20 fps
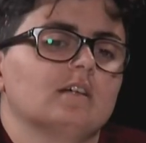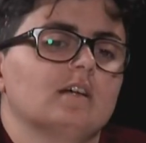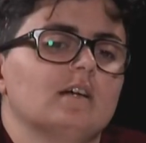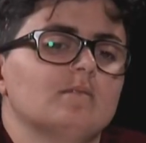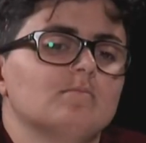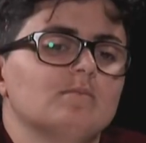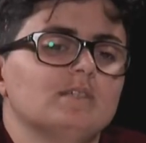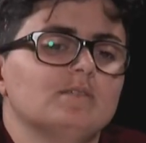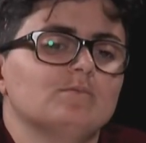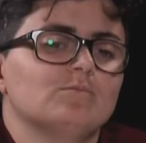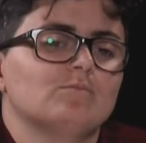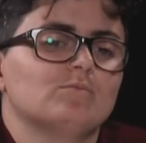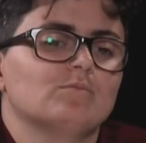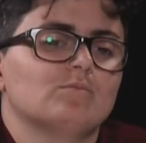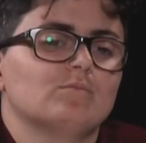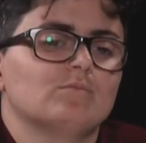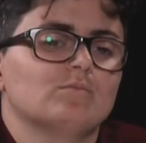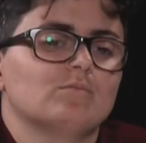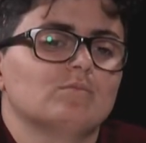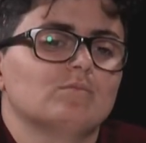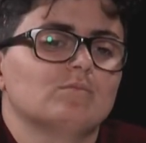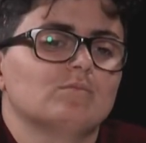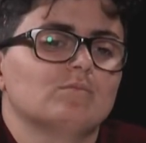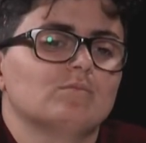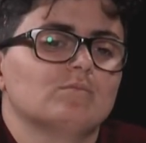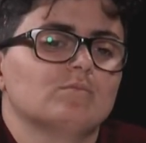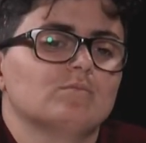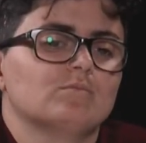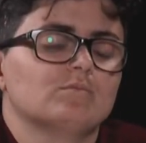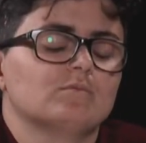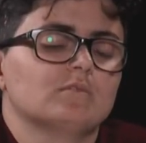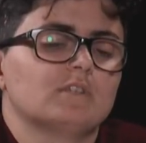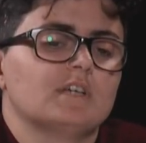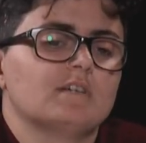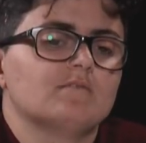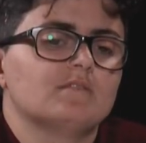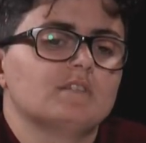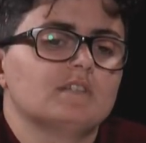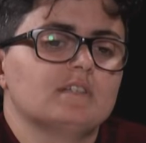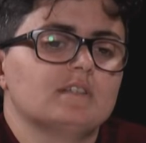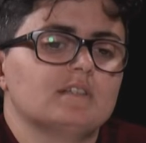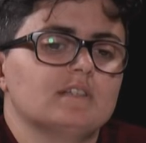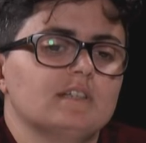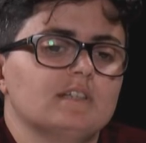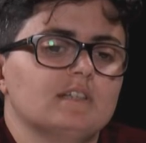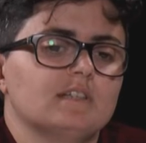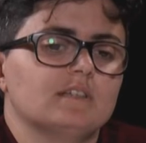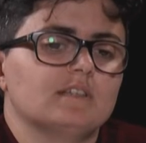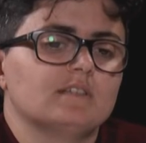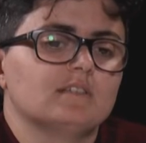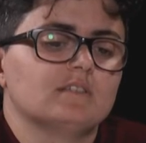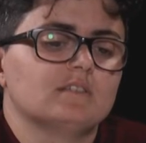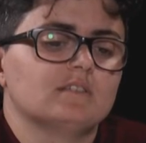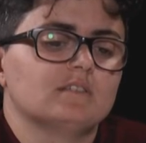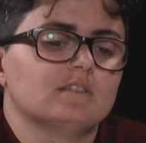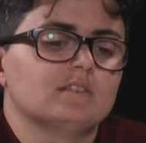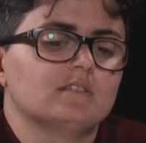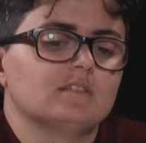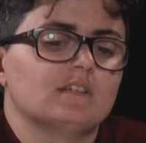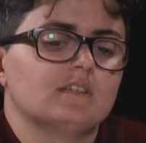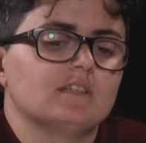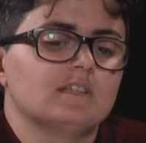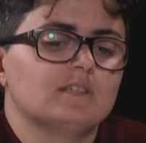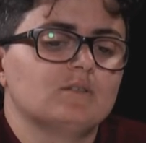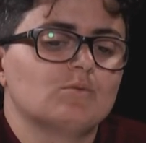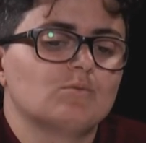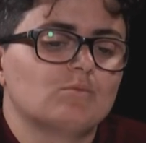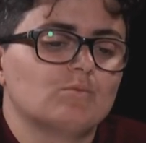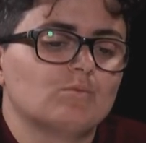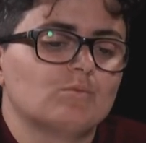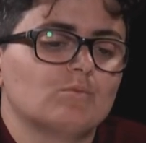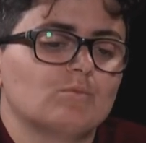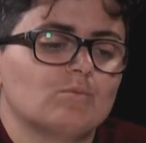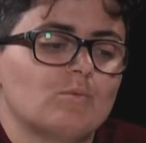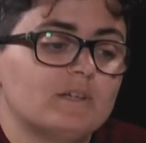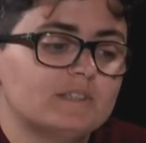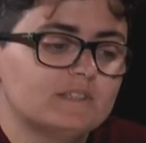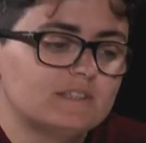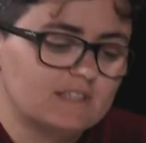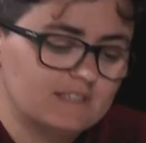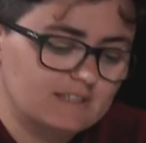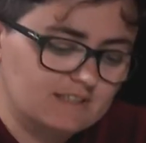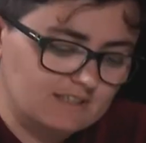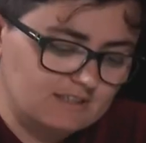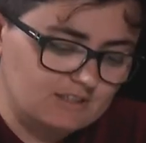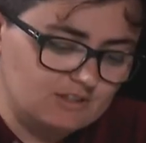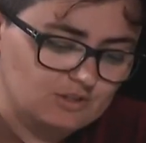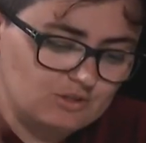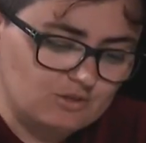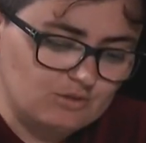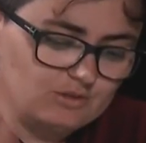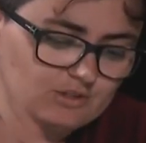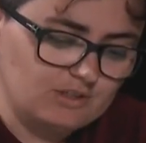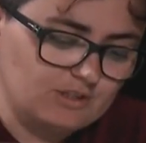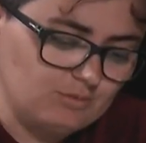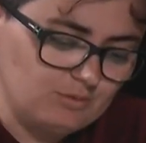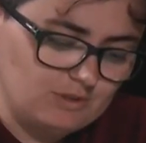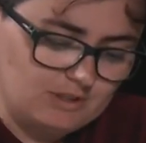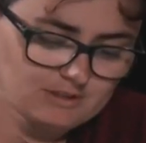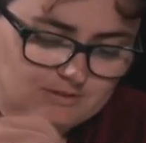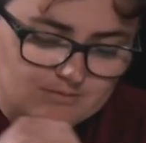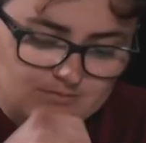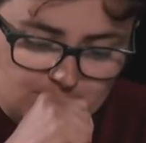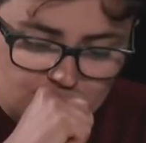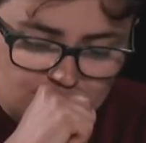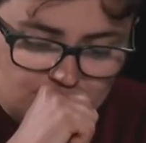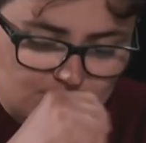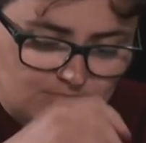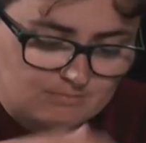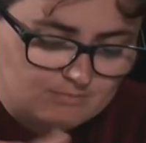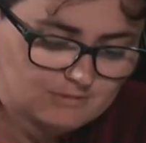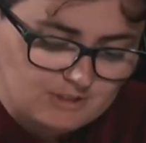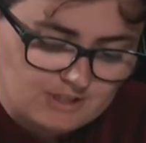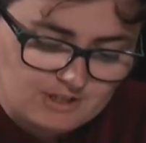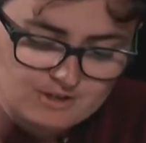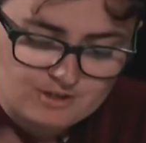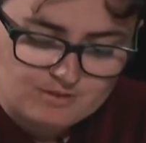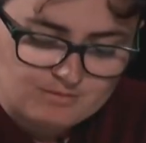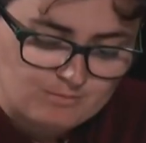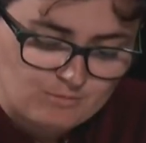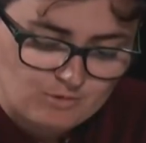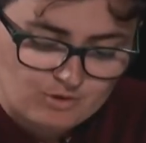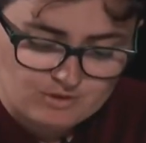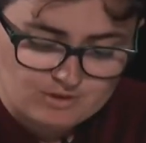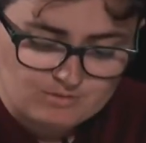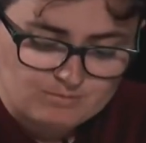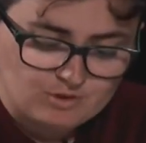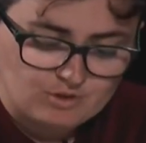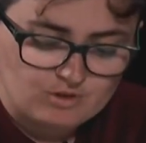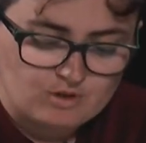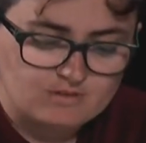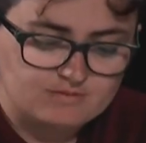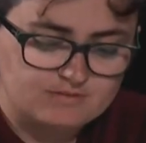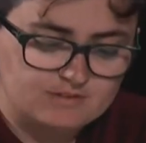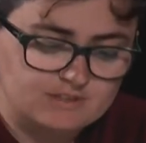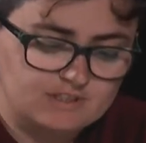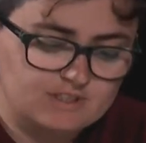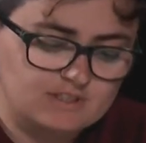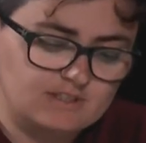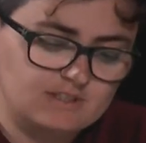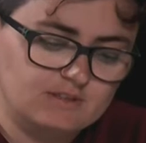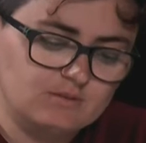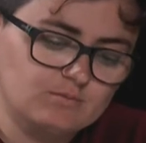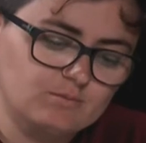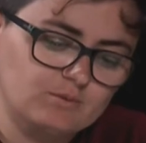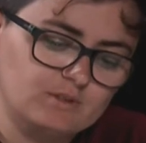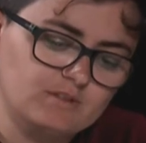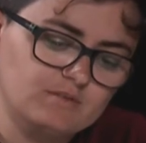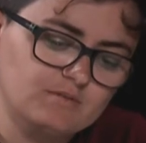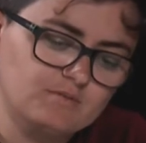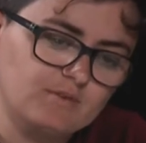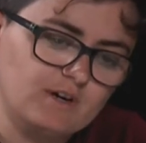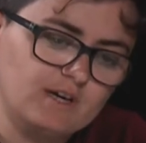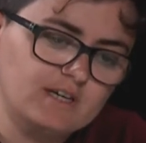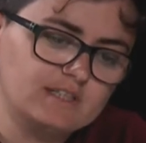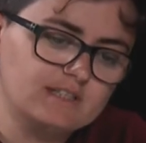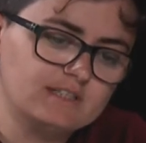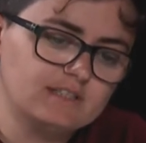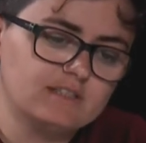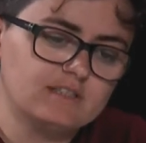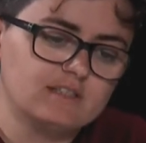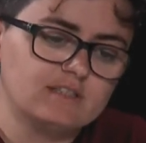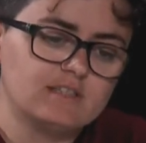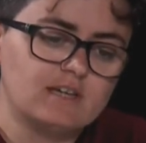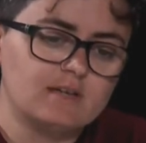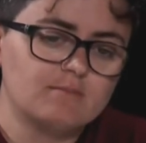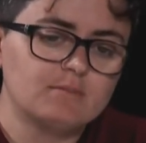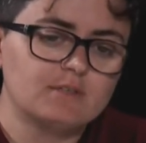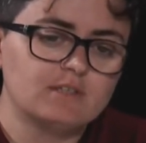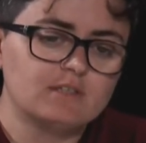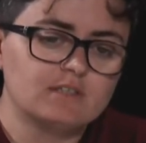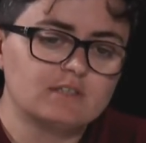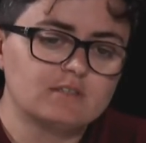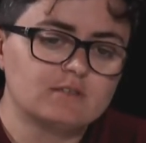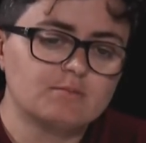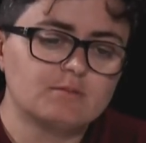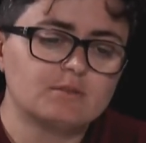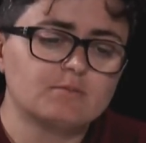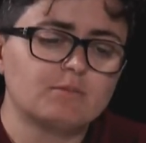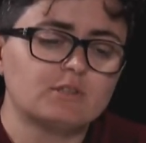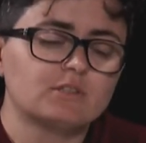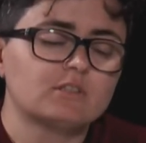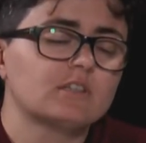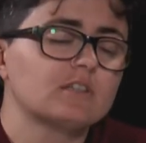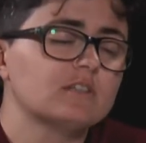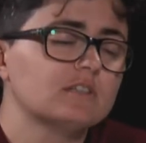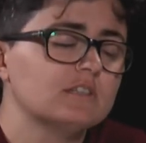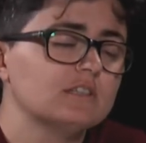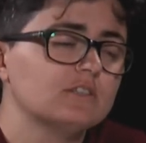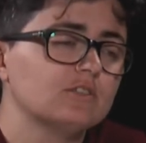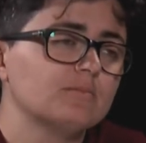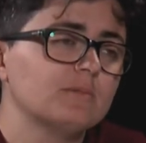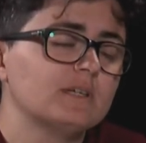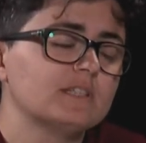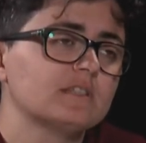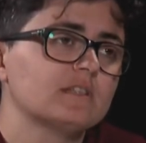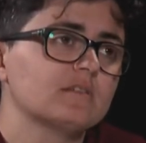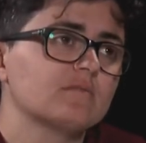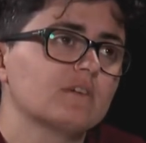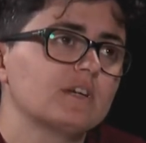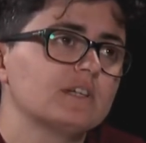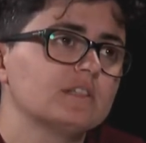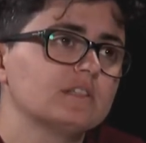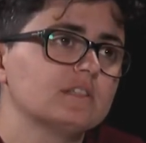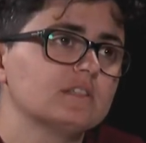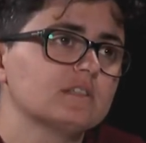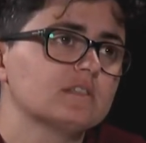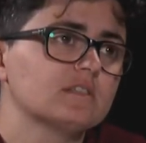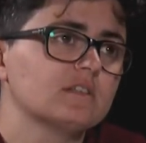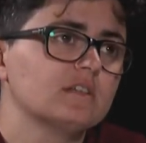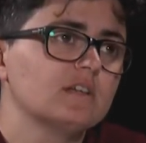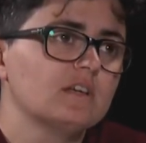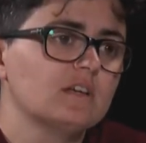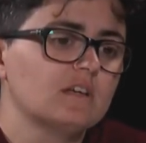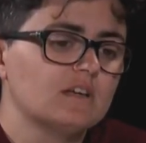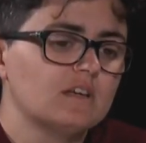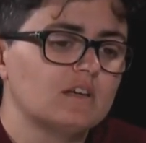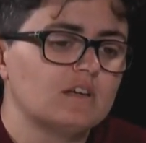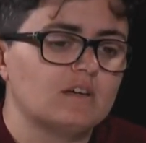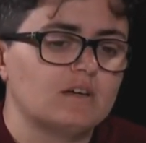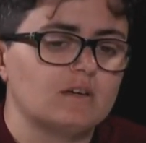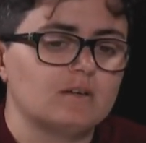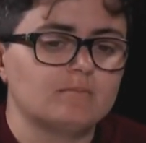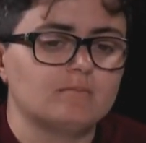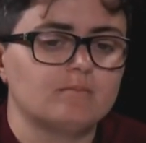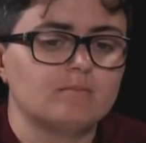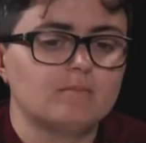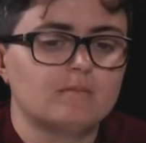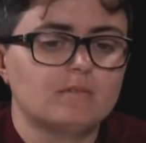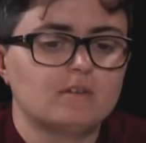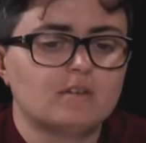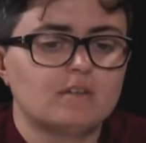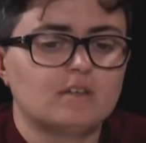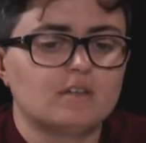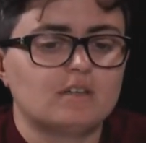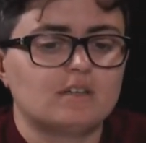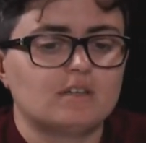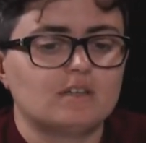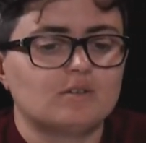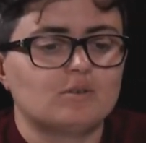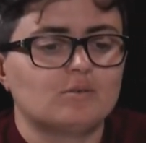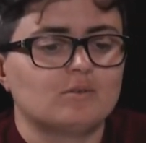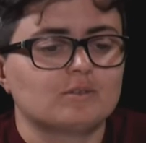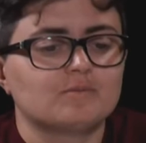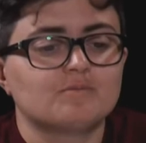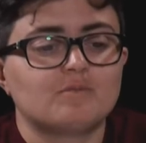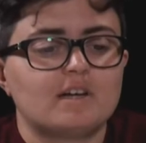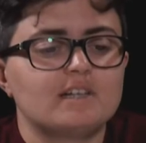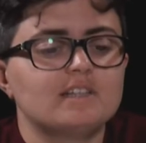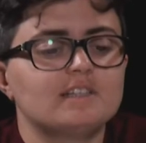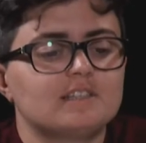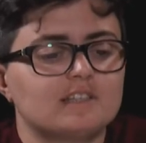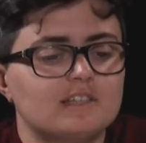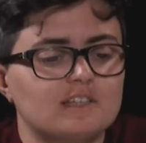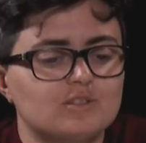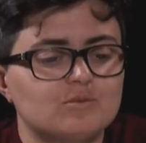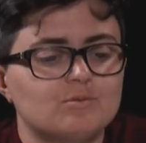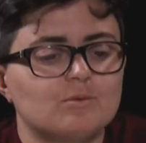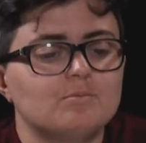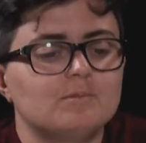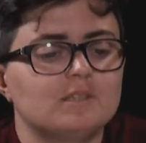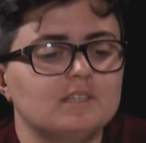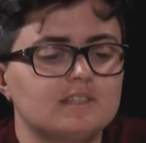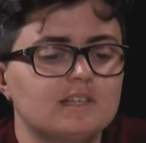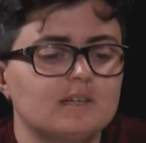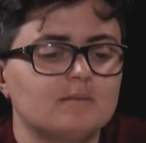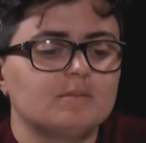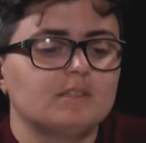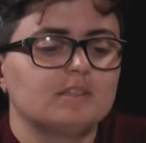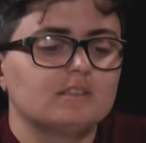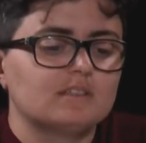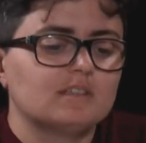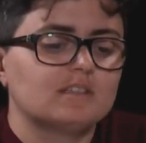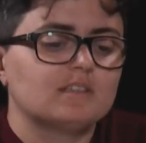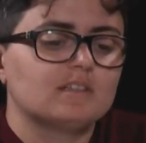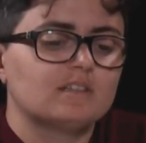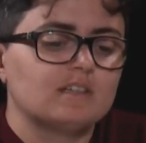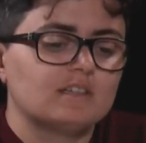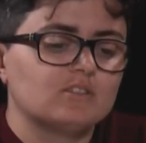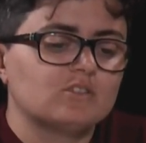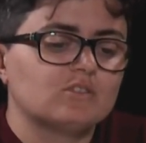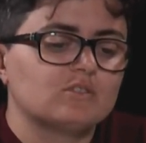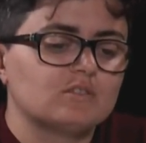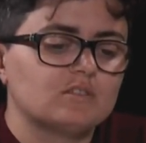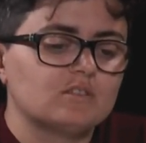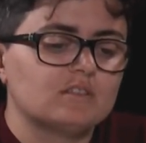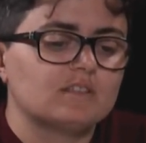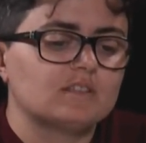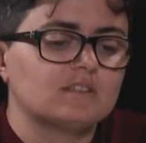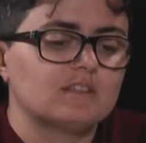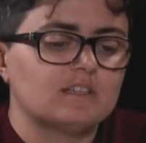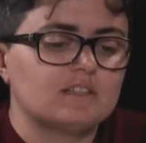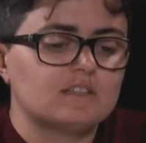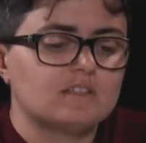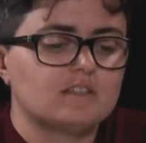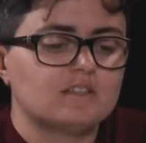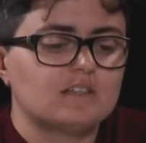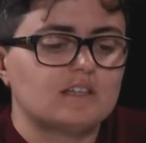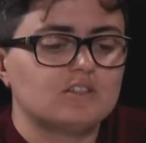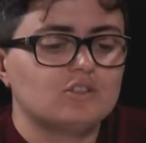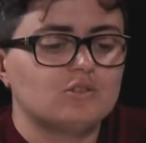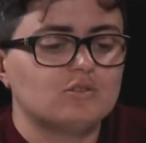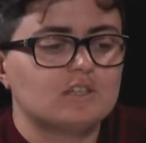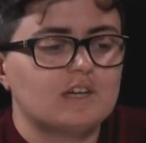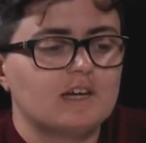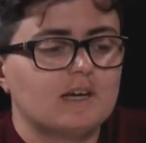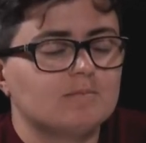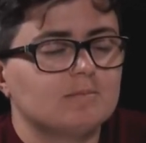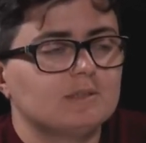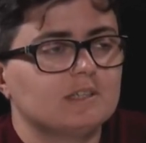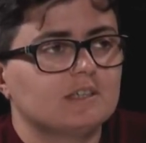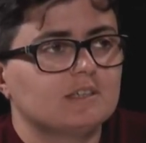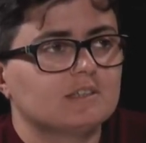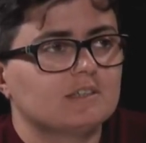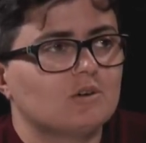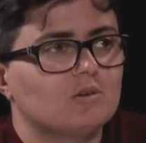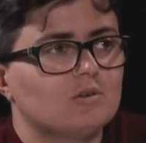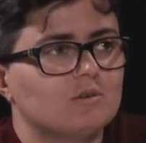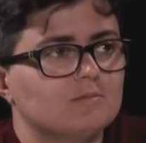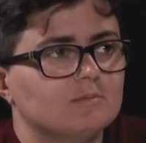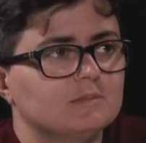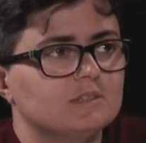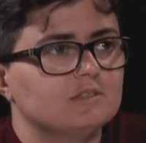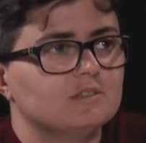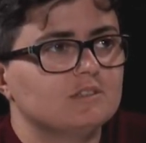I mean, definitely, and I think one thing that is good that we hear more and more often is that when violence is happening, particularly domestic violence, or violence against women is happening, that's usually happening at the home.